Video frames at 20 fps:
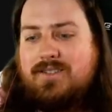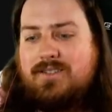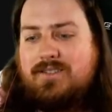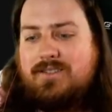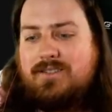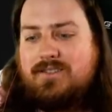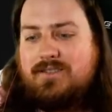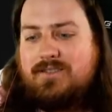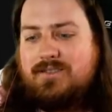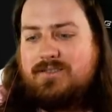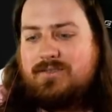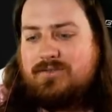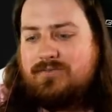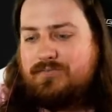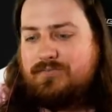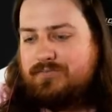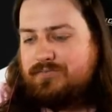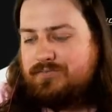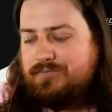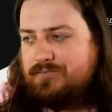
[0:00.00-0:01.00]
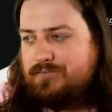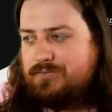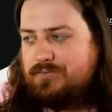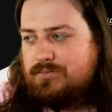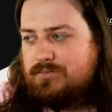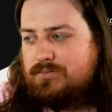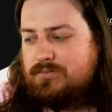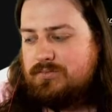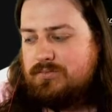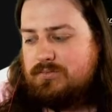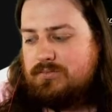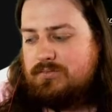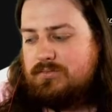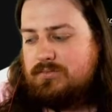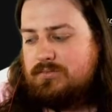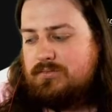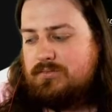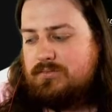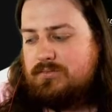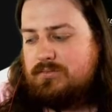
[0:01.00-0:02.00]

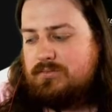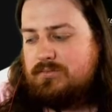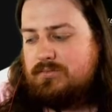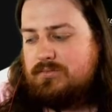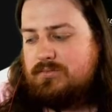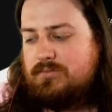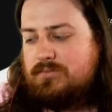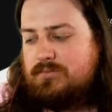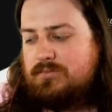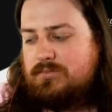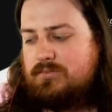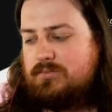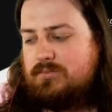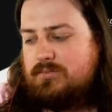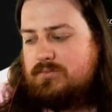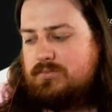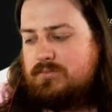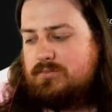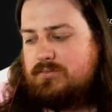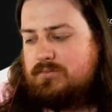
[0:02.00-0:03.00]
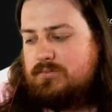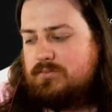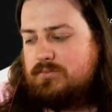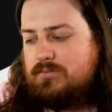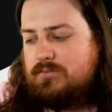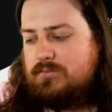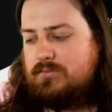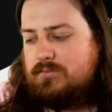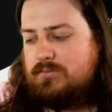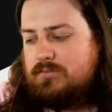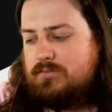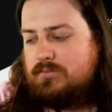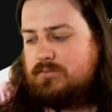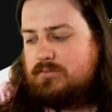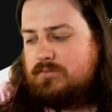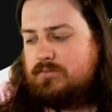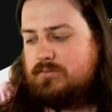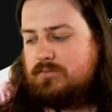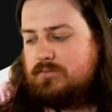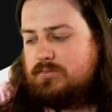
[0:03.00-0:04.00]

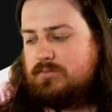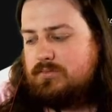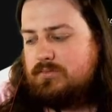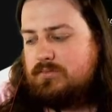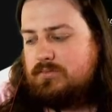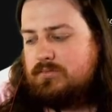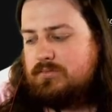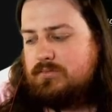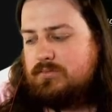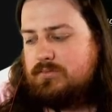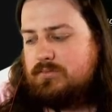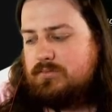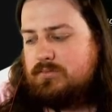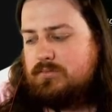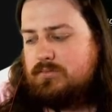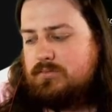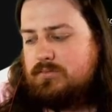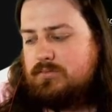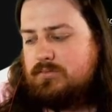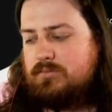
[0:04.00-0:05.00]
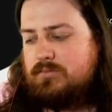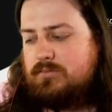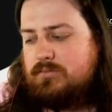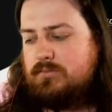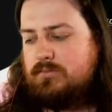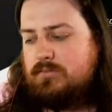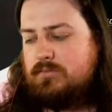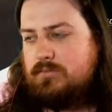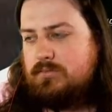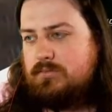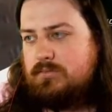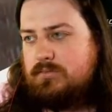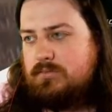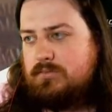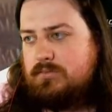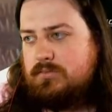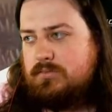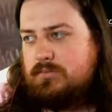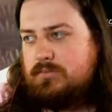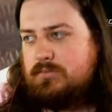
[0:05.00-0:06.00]

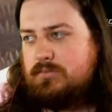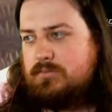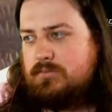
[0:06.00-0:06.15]
(silence)